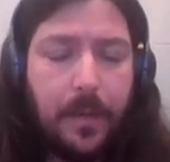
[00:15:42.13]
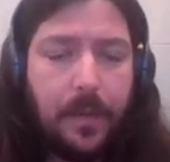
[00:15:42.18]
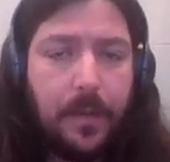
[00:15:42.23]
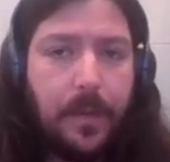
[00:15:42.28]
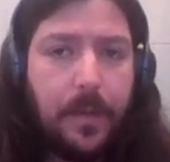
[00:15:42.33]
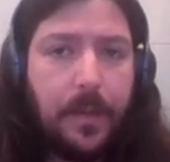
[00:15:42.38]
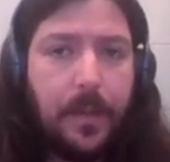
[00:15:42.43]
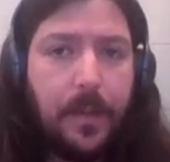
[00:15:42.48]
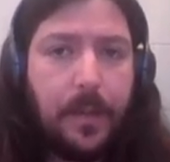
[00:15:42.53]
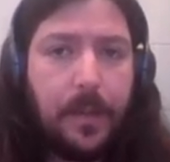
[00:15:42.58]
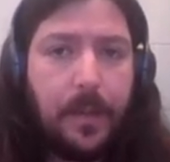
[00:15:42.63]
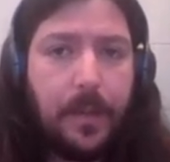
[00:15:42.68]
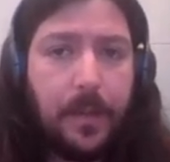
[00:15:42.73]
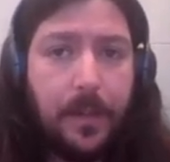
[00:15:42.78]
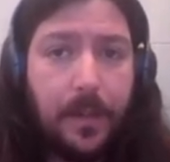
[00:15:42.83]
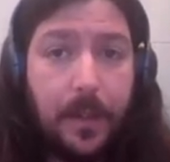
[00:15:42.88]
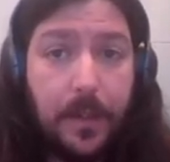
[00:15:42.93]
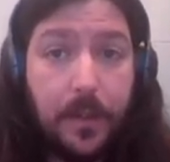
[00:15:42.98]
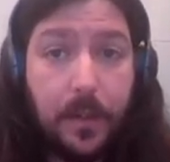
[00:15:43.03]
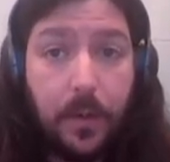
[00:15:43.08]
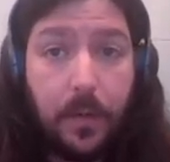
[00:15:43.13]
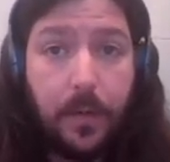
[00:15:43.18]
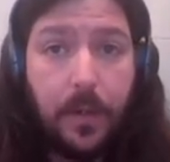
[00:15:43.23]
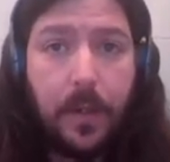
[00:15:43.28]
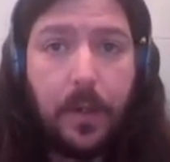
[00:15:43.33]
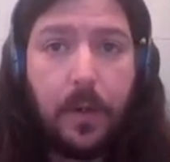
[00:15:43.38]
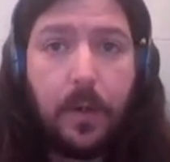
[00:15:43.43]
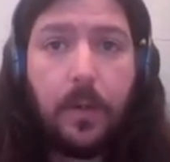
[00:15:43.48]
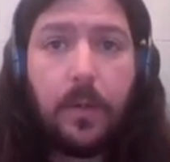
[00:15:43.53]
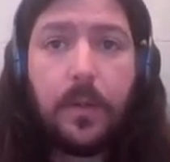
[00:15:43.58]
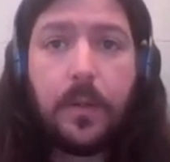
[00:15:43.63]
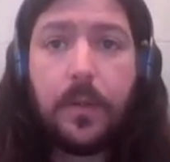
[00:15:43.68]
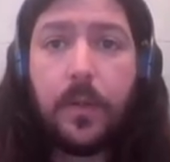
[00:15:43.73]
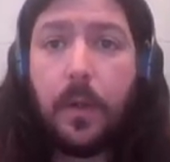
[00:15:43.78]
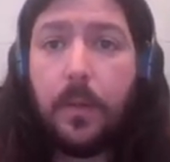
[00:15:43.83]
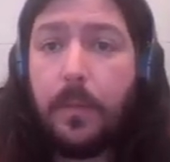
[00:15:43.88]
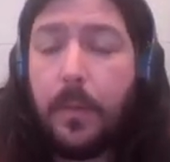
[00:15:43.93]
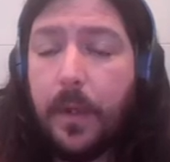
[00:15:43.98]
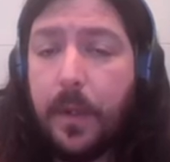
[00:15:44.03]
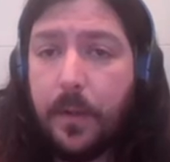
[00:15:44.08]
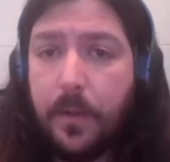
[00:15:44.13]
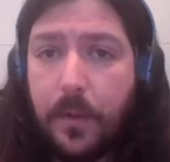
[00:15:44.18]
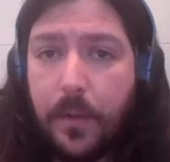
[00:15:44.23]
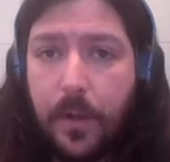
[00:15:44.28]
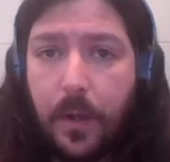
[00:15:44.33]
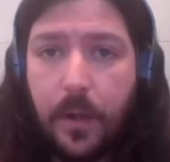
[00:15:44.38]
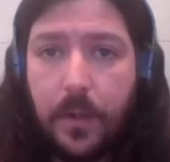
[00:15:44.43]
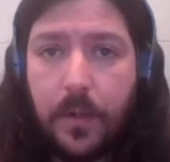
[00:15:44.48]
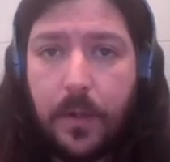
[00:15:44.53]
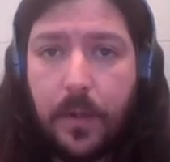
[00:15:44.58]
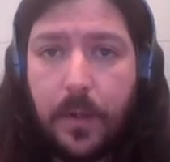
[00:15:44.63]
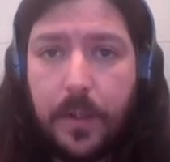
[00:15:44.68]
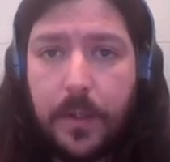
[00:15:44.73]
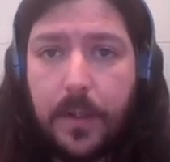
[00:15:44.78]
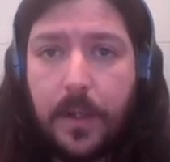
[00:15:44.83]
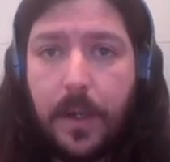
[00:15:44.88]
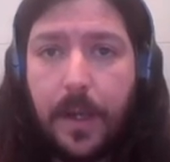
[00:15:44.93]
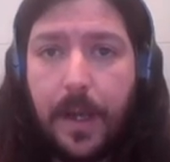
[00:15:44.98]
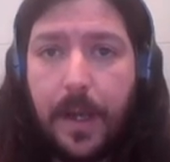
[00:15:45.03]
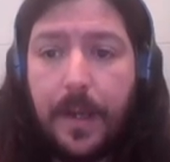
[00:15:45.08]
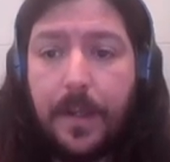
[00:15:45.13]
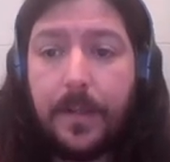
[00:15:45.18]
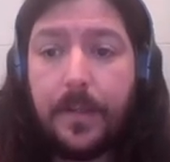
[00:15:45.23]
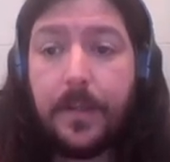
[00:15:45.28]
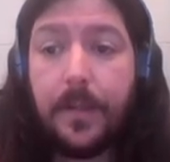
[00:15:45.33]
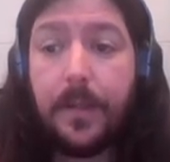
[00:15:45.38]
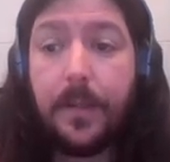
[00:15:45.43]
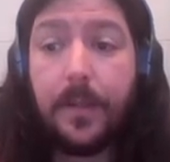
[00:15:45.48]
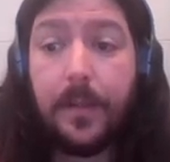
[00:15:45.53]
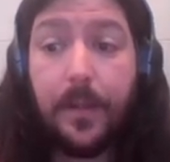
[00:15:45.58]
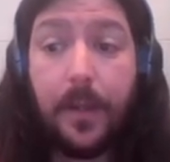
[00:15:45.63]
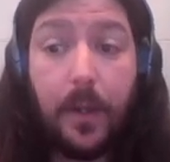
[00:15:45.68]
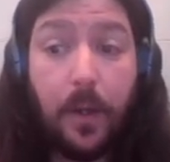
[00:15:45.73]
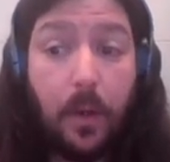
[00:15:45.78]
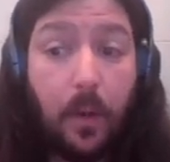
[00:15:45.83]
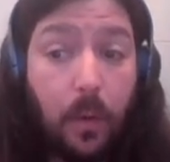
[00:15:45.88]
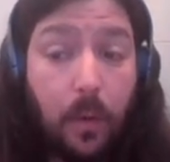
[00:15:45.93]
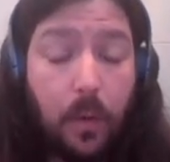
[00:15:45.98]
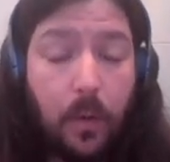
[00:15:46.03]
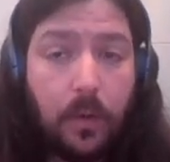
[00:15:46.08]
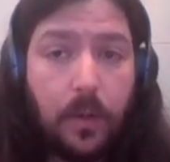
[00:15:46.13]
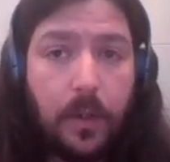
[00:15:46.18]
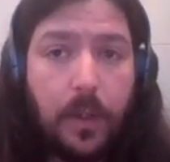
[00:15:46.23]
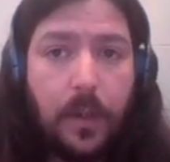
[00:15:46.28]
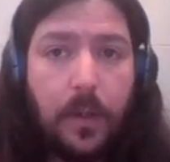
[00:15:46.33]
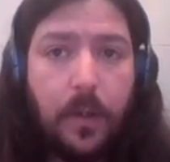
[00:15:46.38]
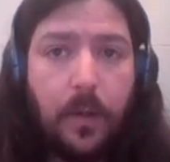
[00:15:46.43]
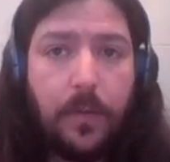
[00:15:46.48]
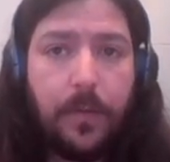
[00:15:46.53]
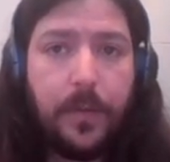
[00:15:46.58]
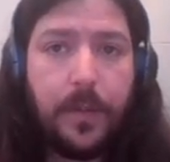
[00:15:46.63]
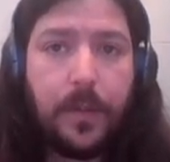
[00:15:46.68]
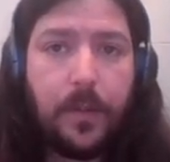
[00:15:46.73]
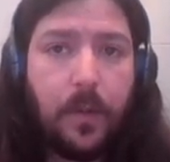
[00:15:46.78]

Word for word: This could include some introduction slides, the order of the talks,